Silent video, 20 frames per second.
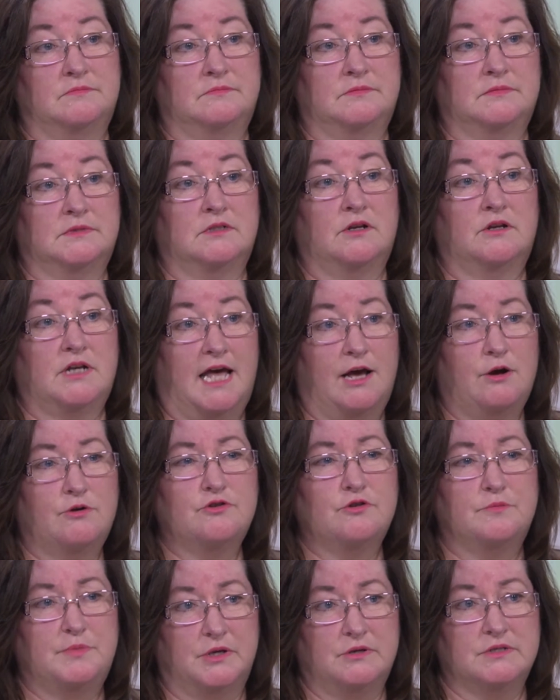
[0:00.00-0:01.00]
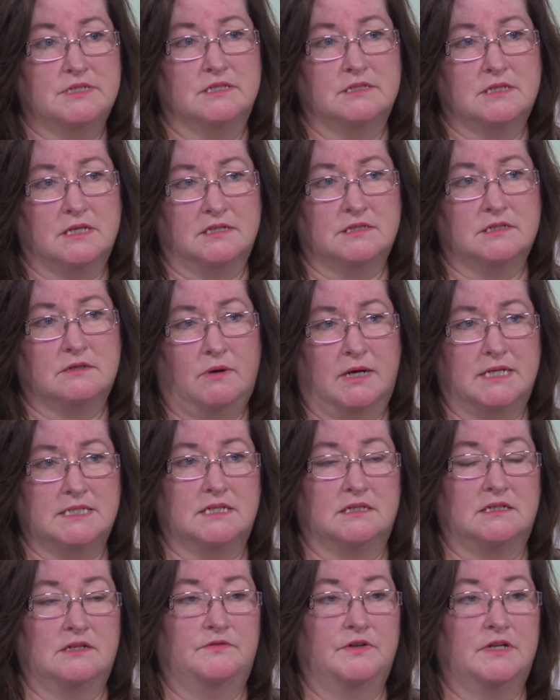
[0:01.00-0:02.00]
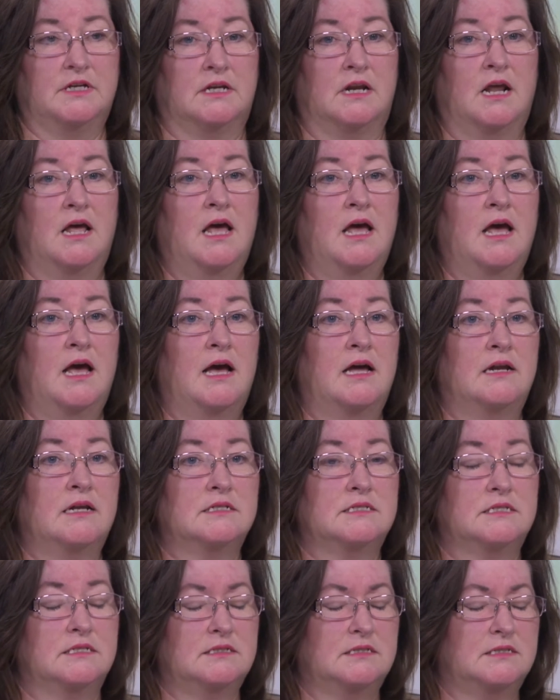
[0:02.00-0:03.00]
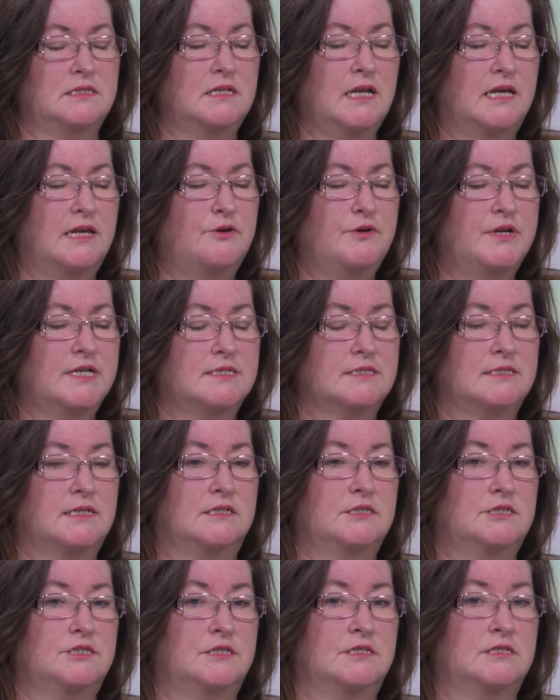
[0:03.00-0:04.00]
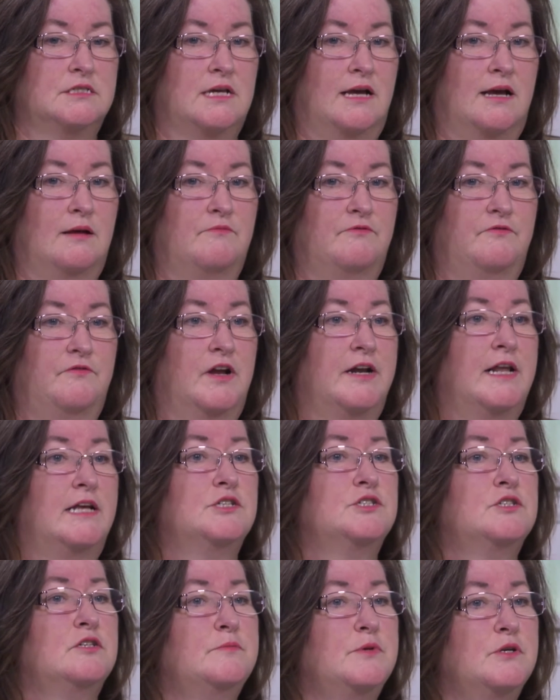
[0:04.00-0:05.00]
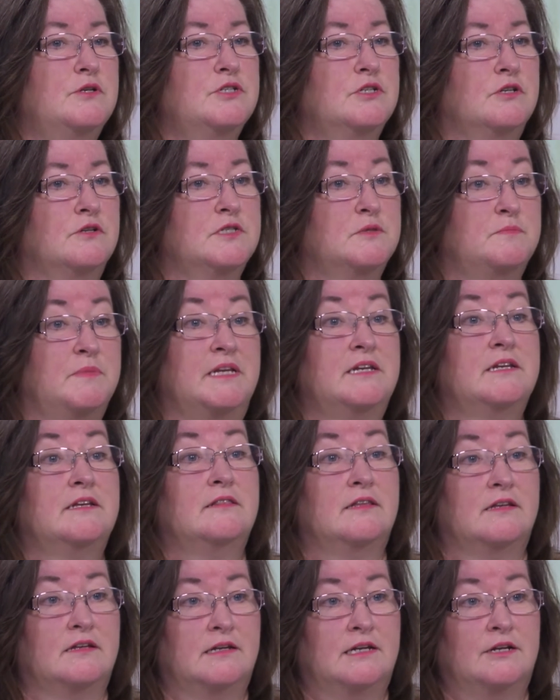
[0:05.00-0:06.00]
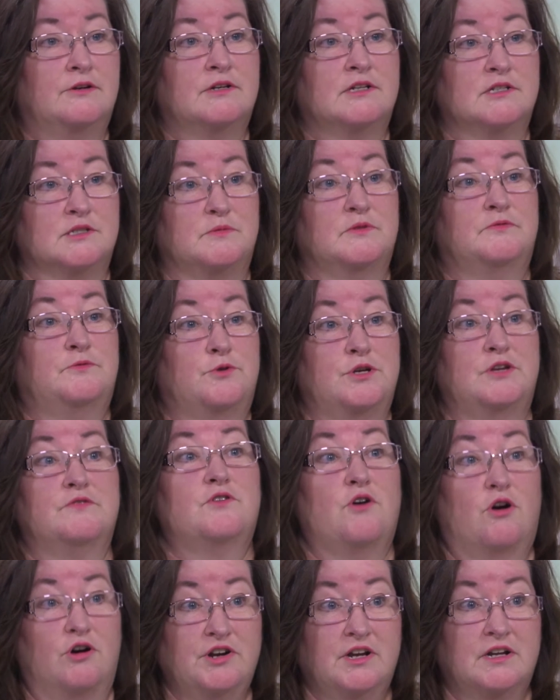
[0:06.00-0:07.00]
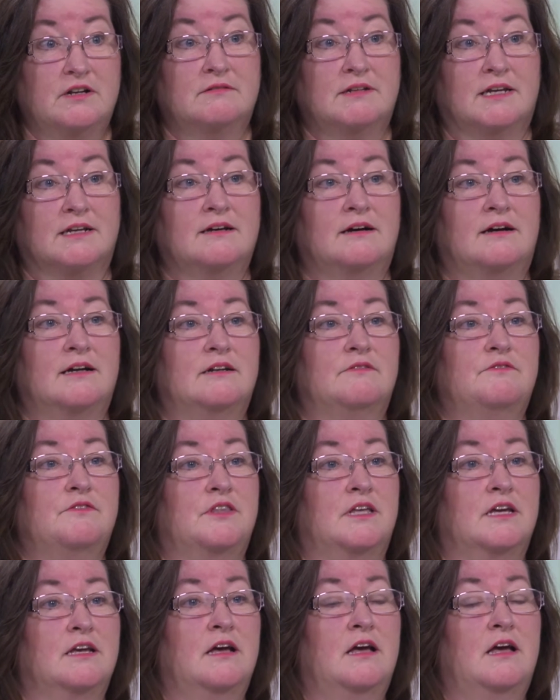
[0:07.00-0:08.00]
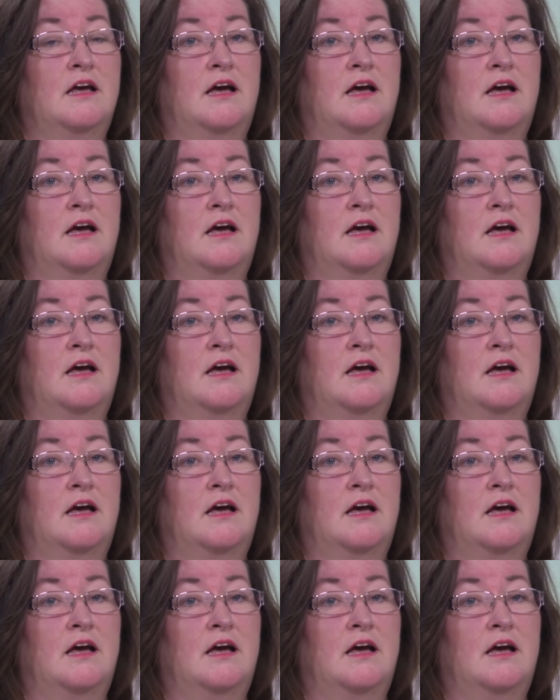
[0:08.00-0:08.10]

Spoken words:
You know, elder abuse is quite significant, and it's in areas such as financial abuse. You know, spending the inheritance before you've got it, that kind of thing.